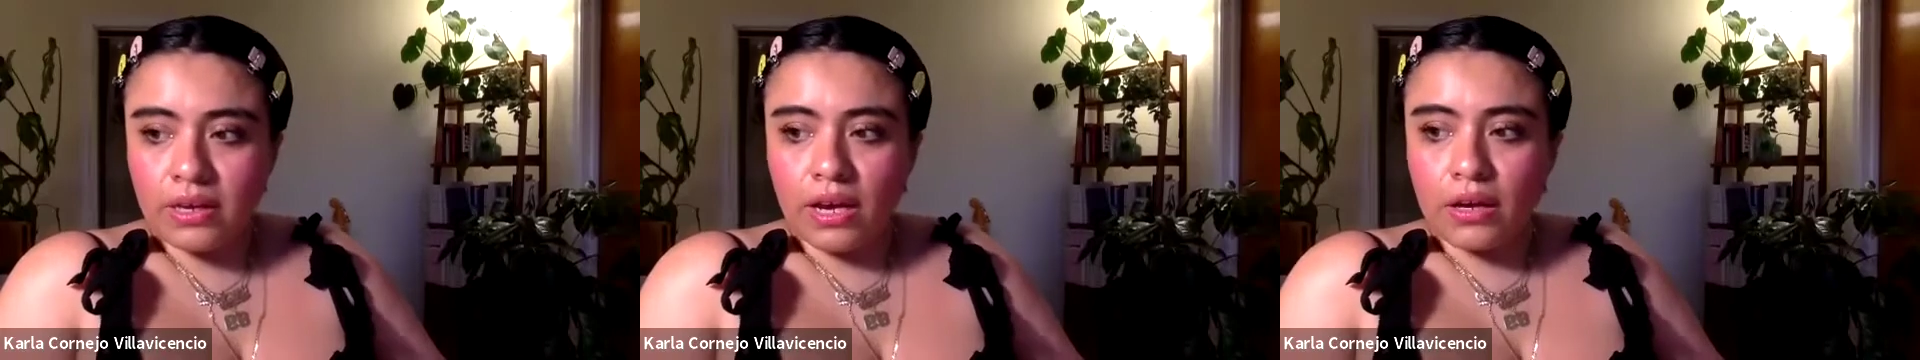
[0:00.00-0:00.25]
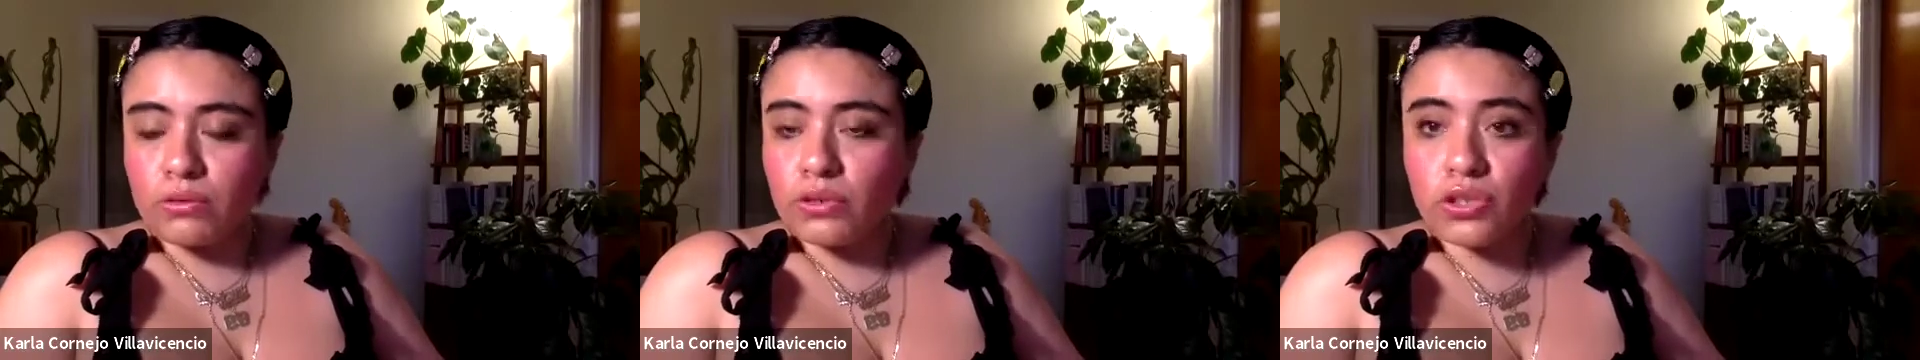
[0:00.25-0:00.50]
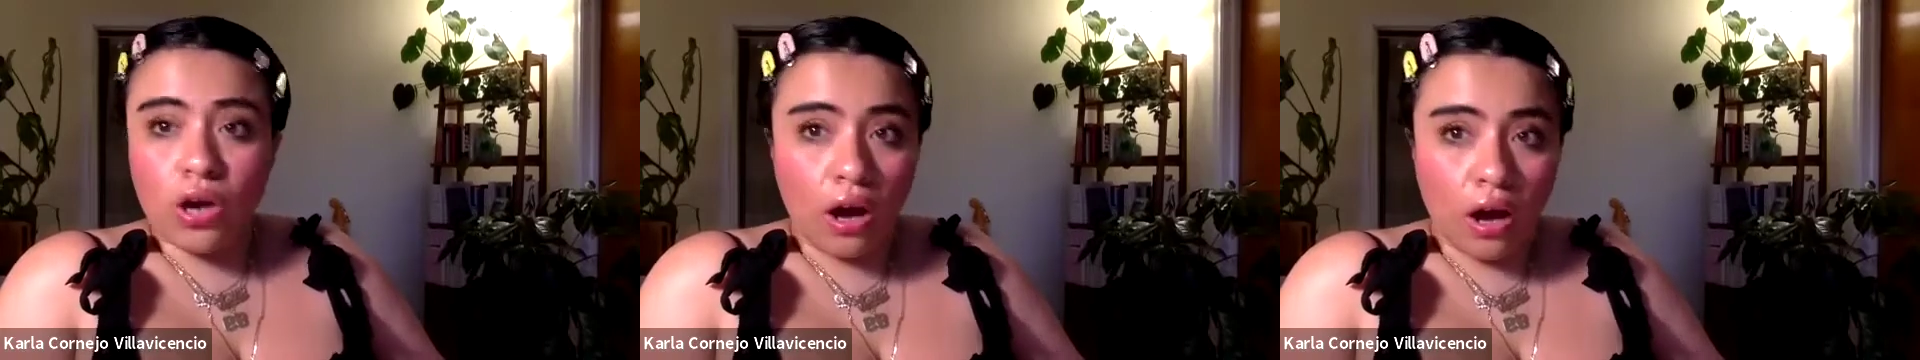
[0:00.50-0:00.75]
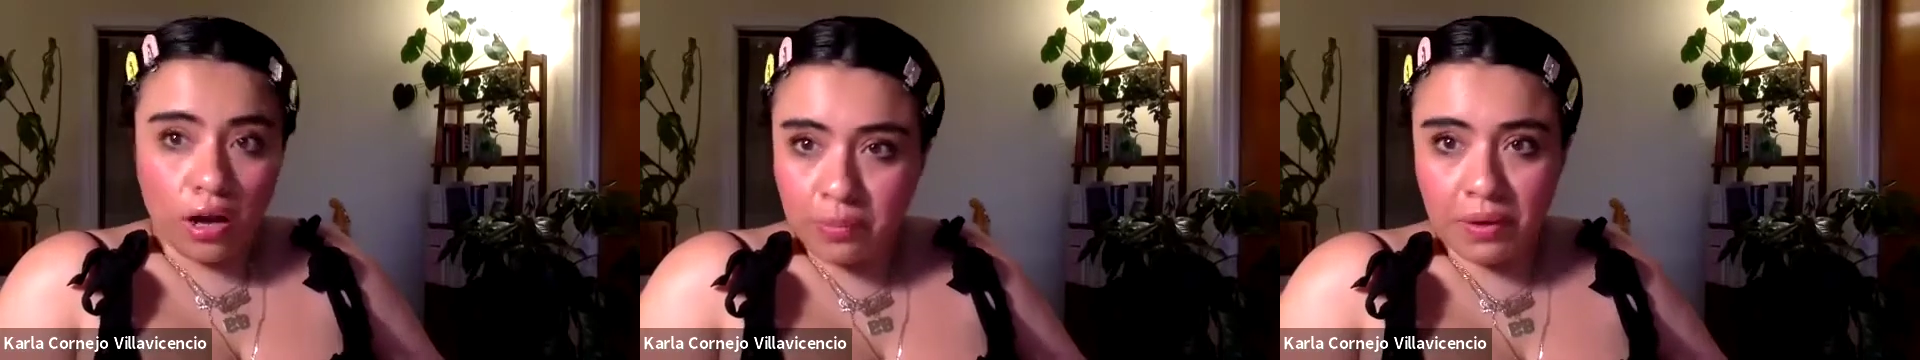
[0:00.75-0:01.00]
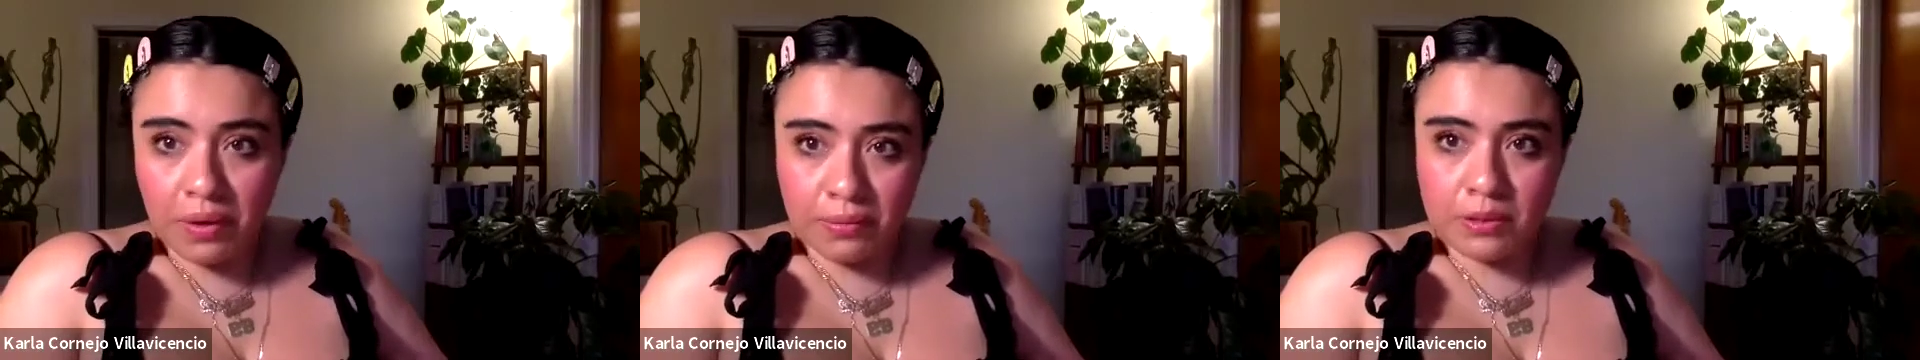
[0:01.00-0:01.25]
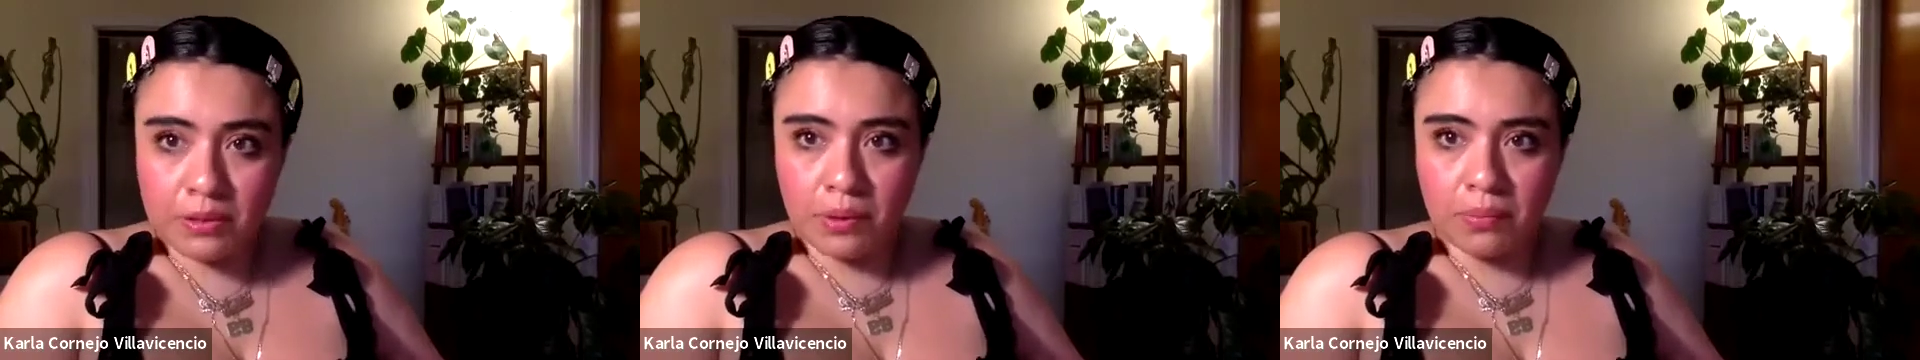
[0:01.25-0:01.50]
I don't talk about them
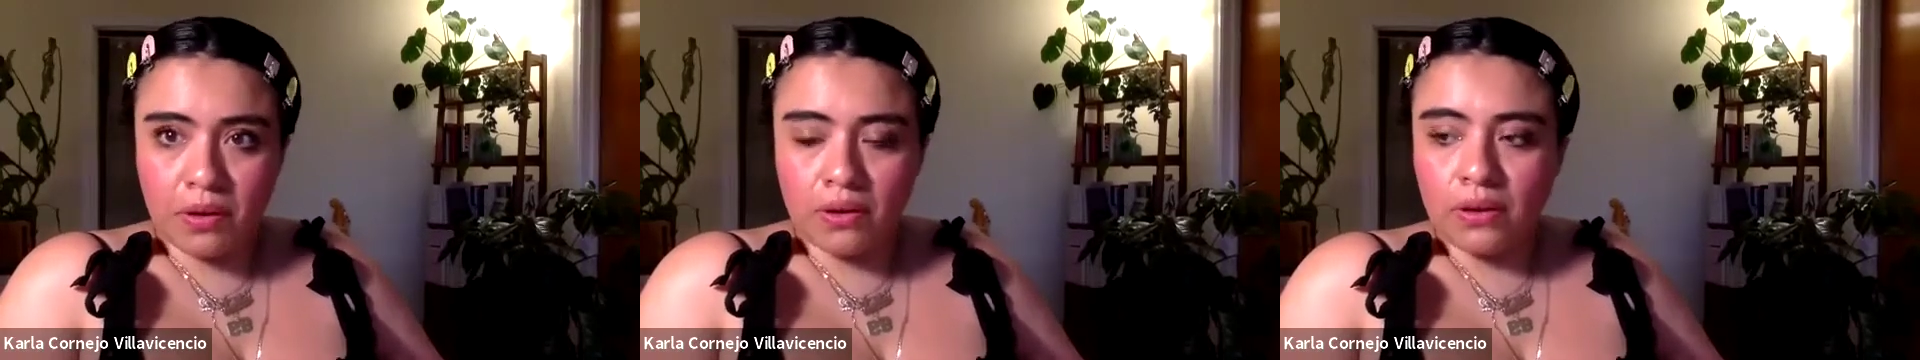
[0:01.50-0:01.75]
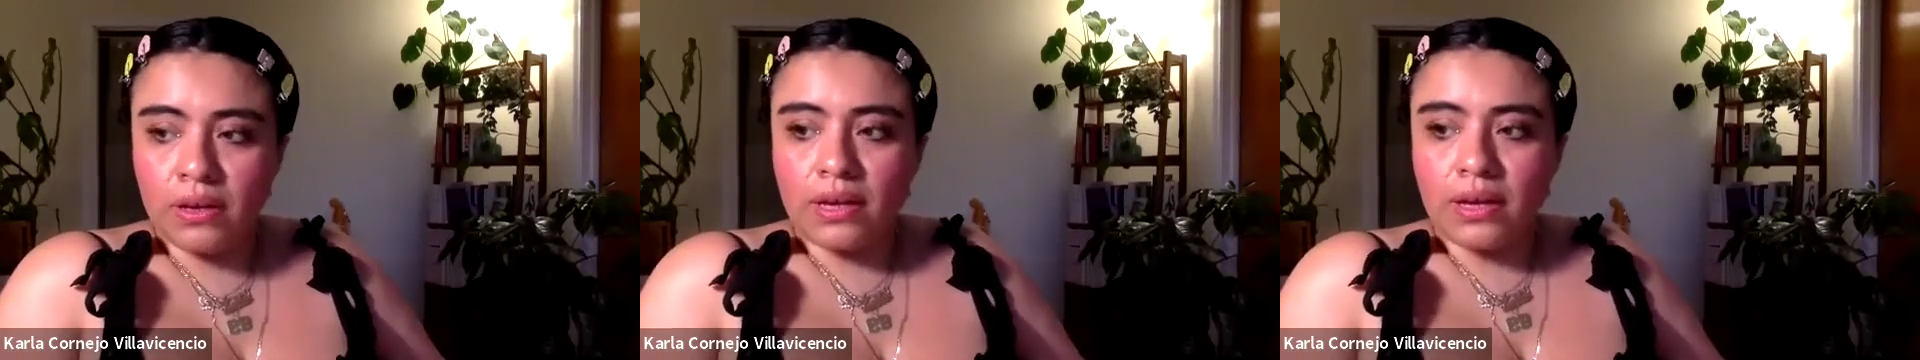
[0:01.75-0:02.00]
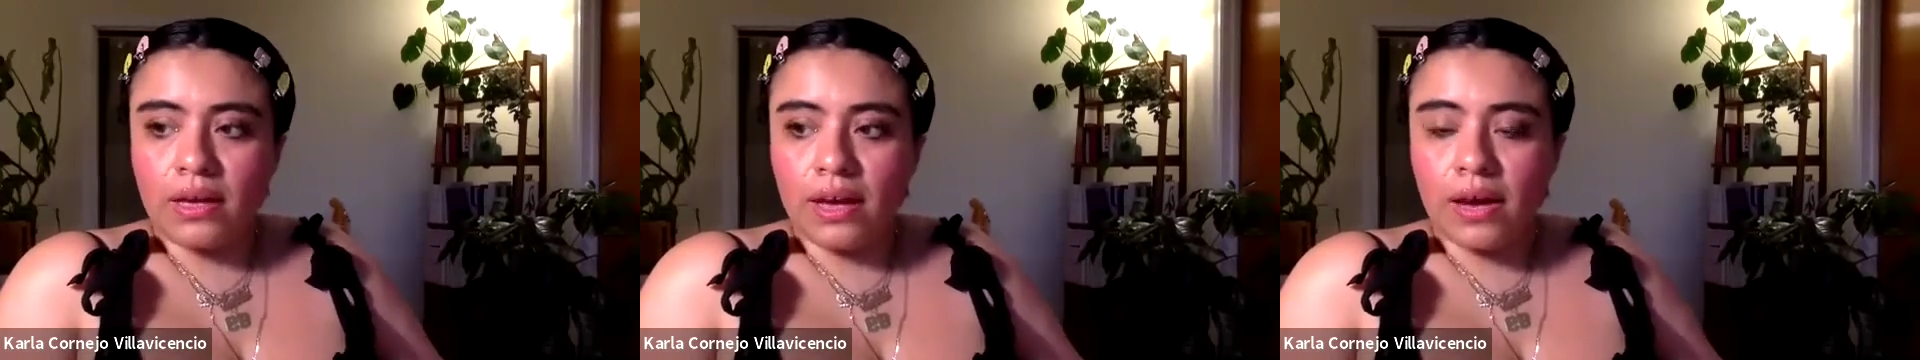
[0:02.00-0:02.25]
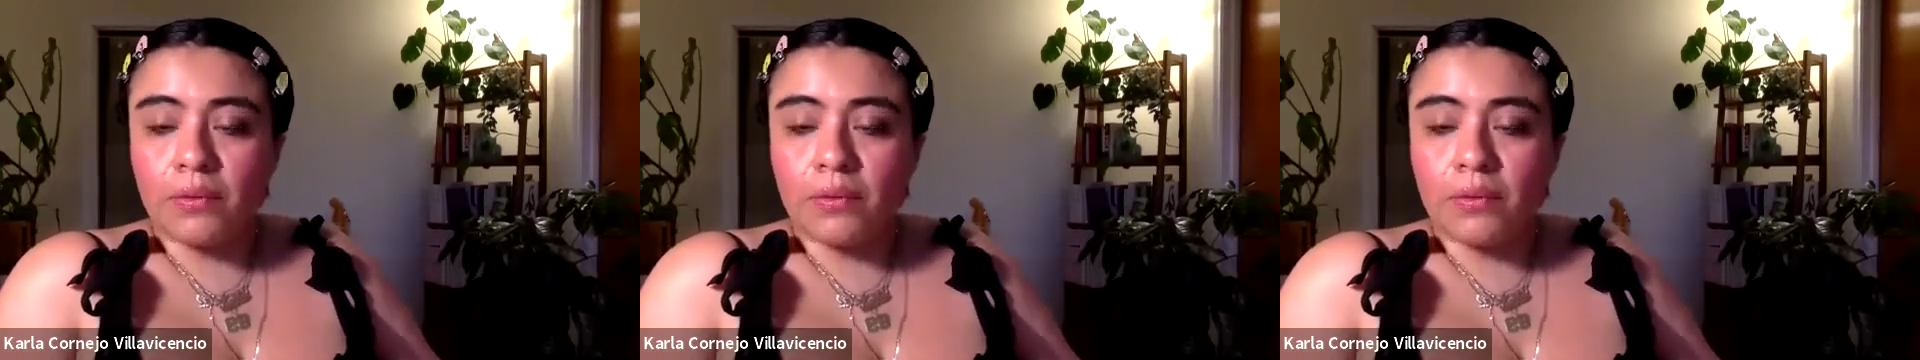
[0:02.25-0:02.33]
as people. I